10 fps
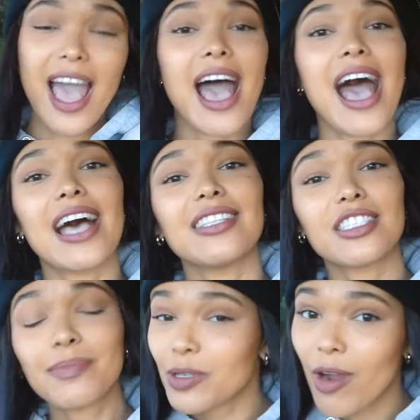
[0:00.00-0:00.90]
and
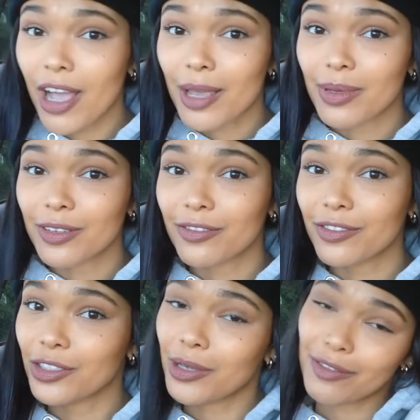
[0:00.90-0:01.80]
subscribe if
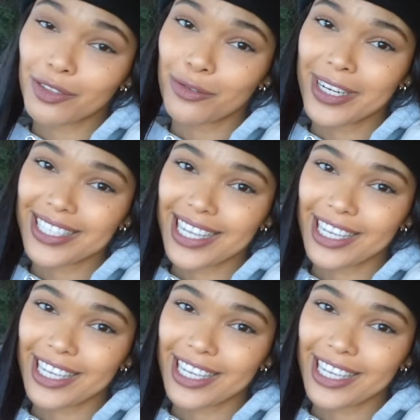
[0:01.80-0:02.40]
you haven't already.